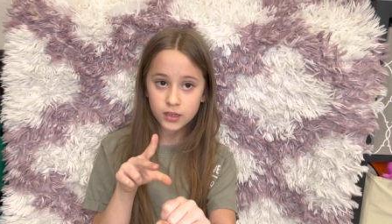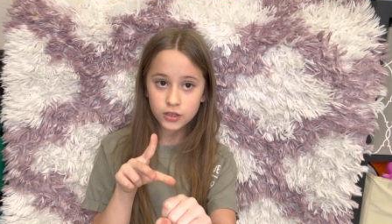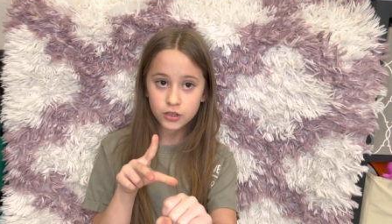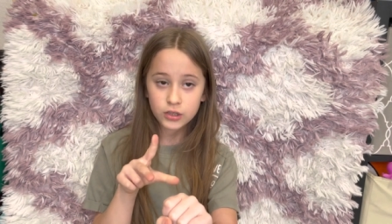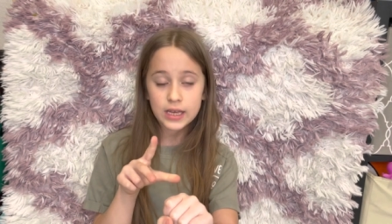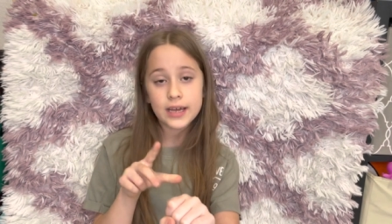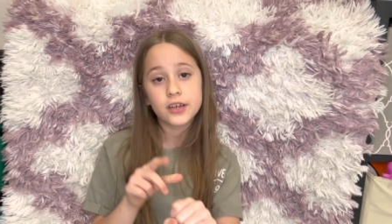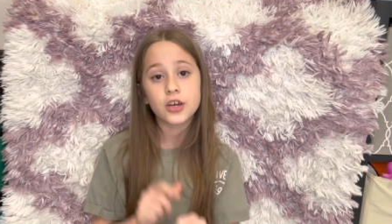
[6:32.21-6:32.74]
You
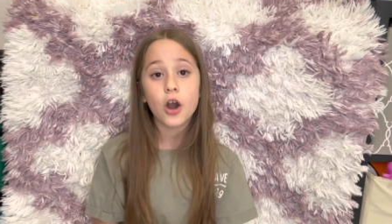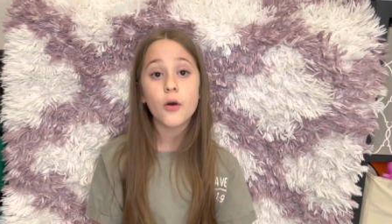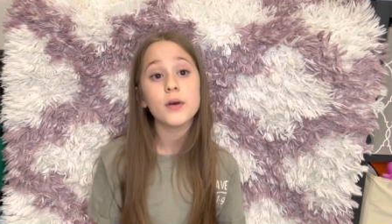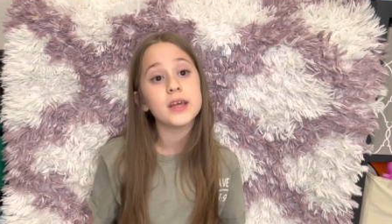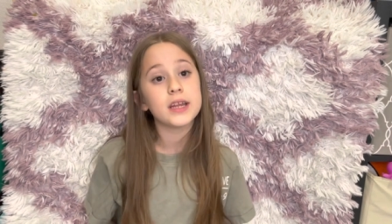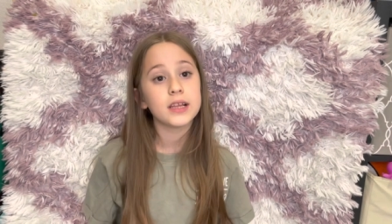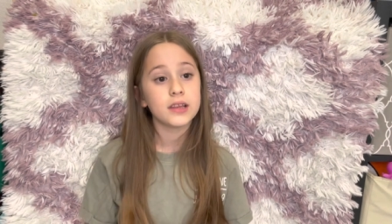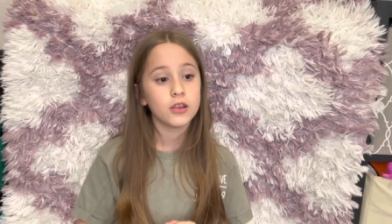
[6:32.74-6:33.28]
let go
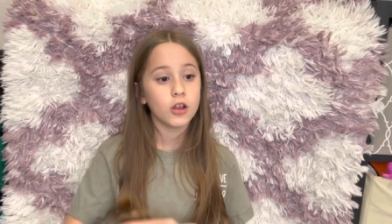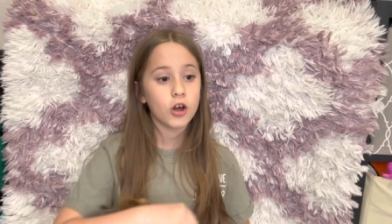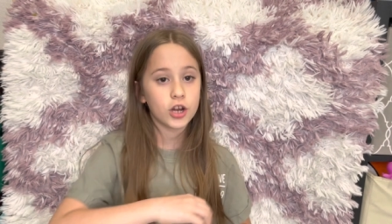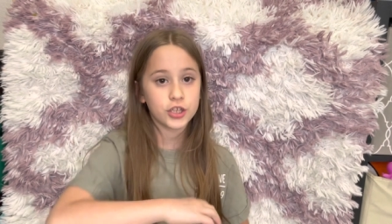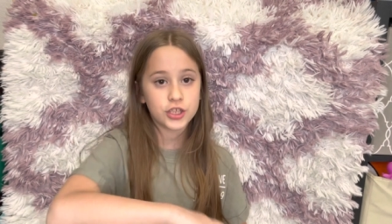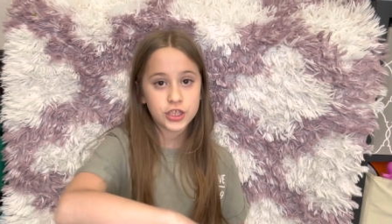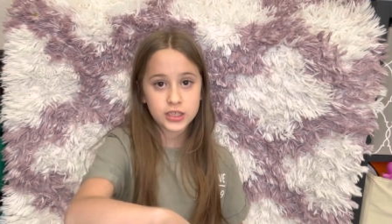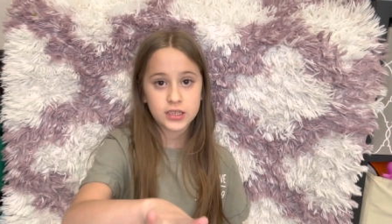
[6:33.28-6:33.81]
and it
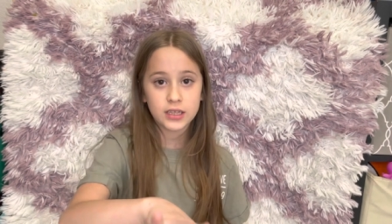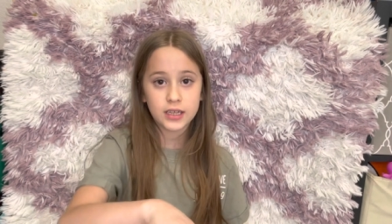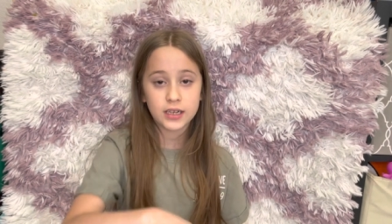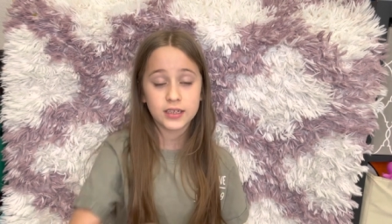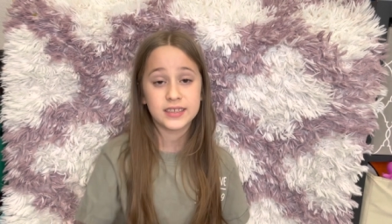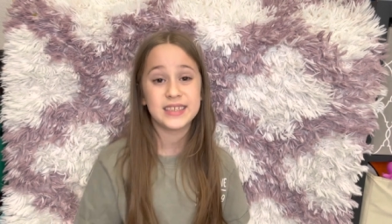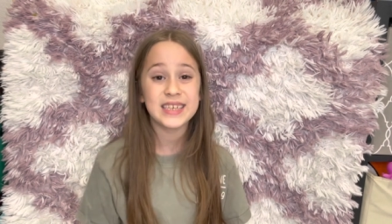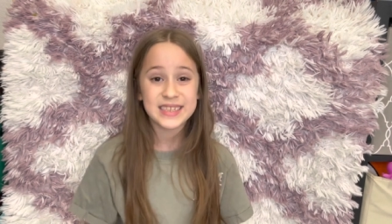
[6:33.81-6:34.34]
launches a
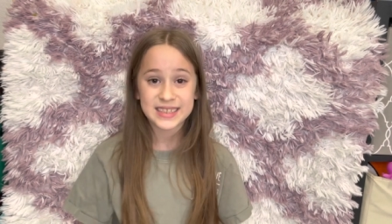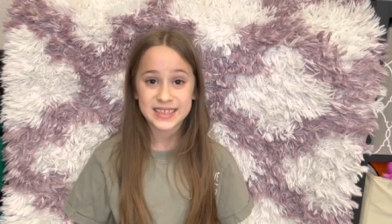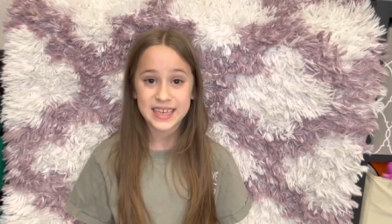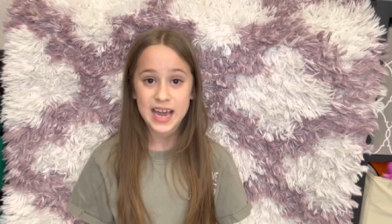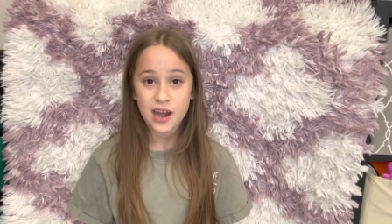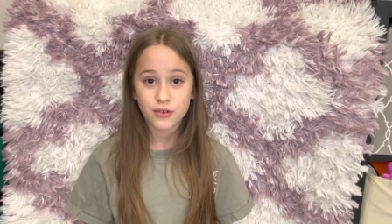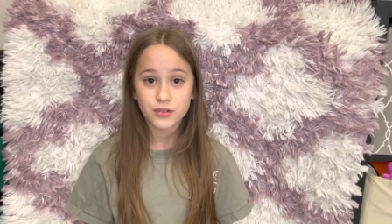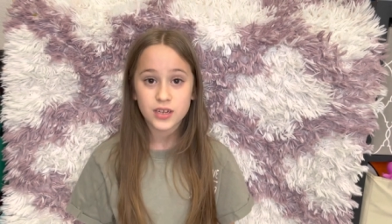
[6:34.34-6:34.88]
little disc
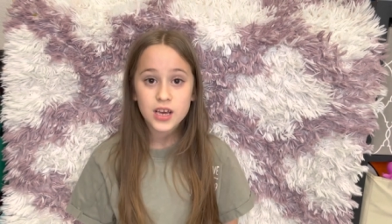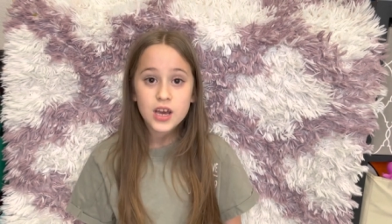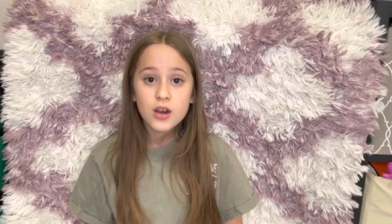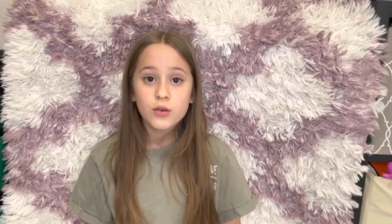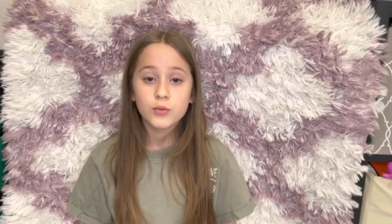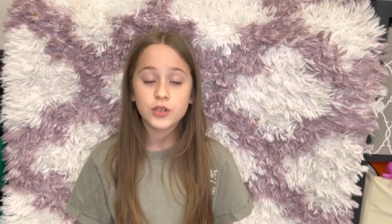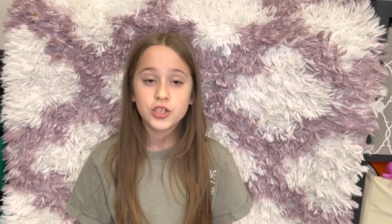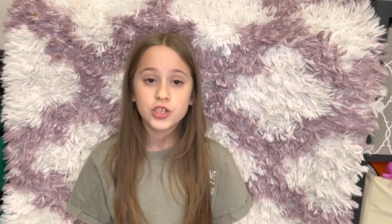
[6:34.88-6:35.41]
out,
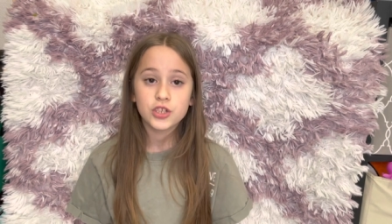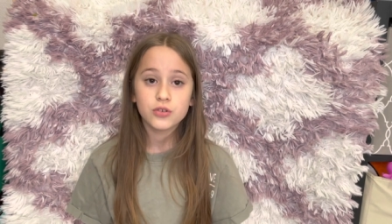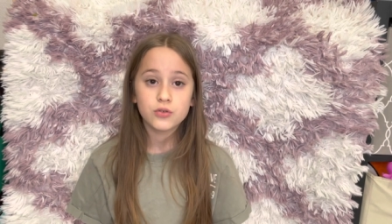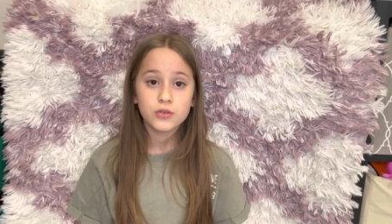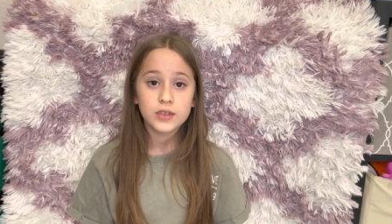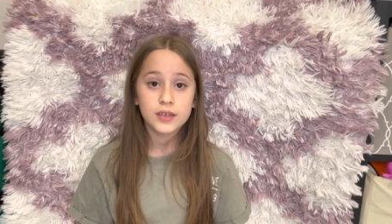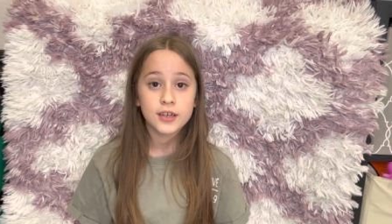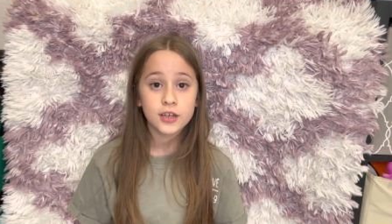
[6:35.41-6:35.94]
which
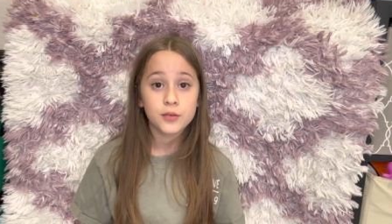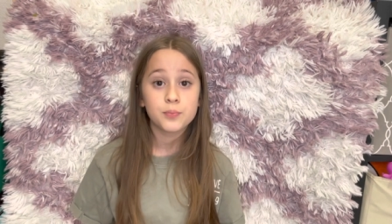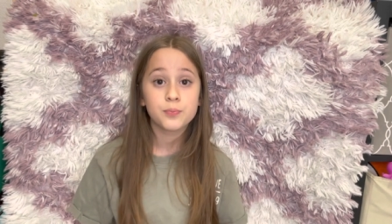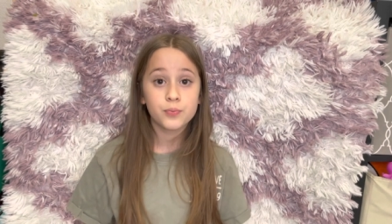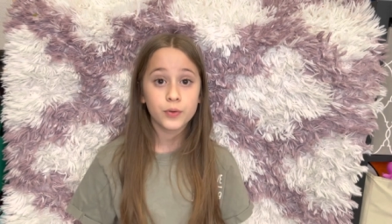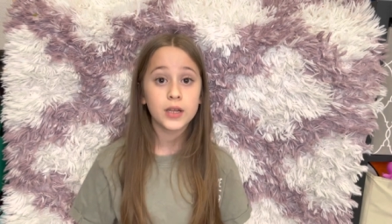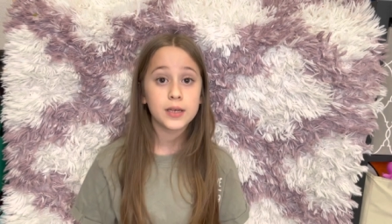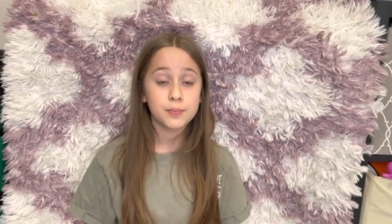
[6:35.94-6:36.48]
it could
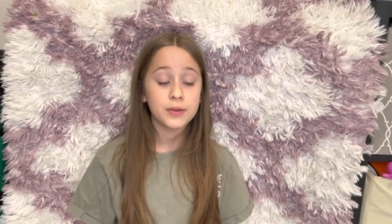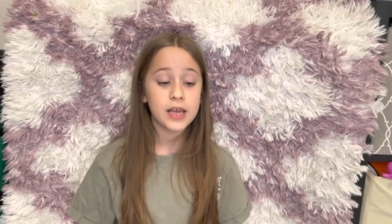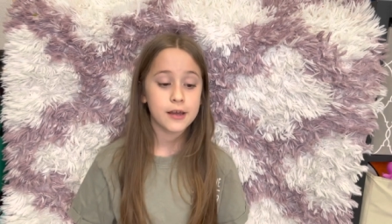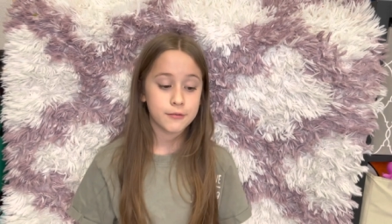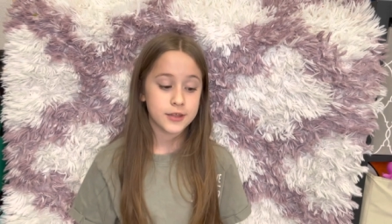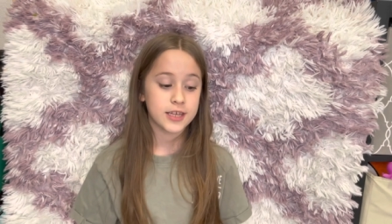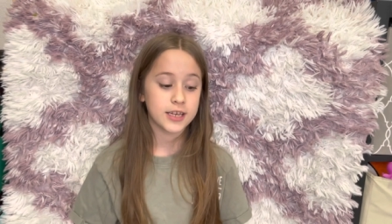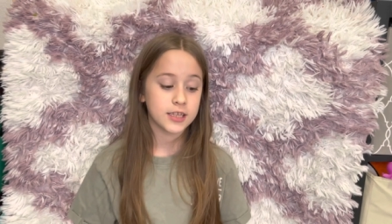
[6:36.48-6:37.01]
really play
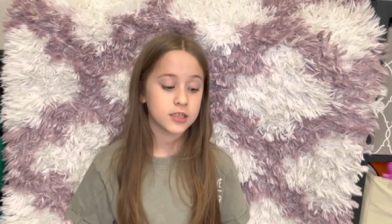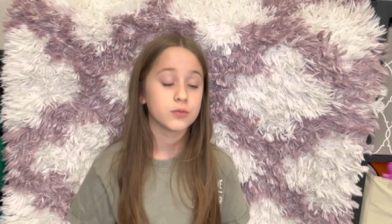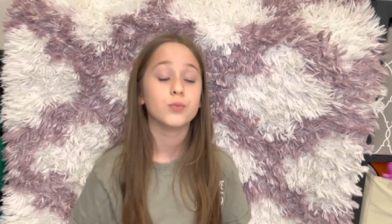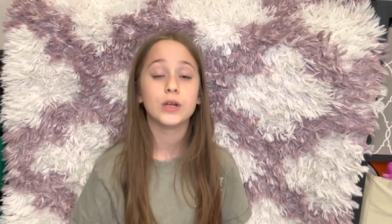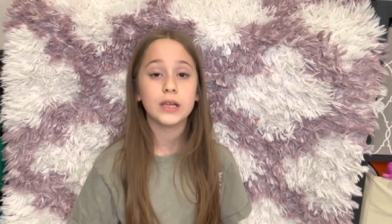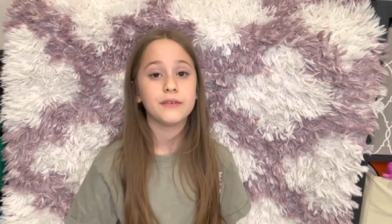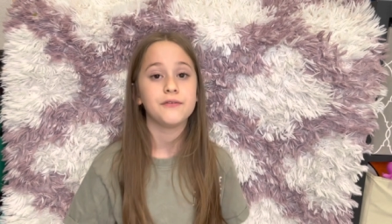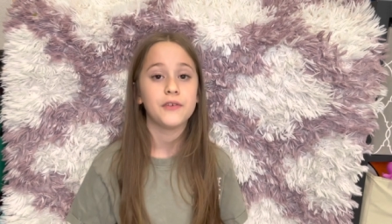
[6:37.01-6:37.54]
with it. It's
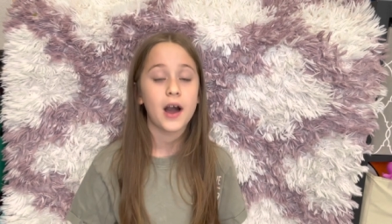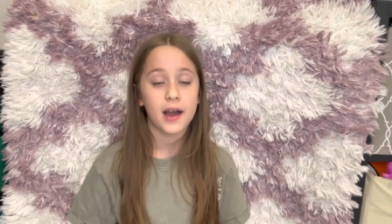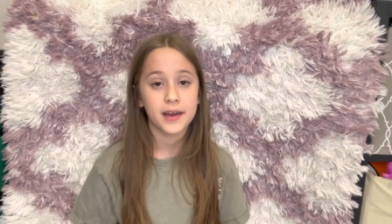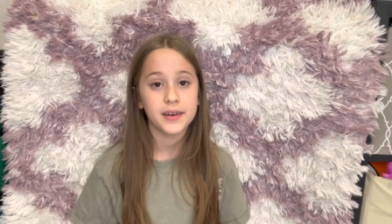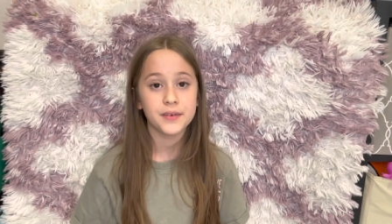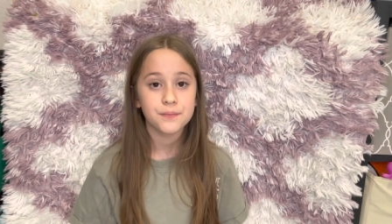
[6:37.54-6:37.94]
really fun.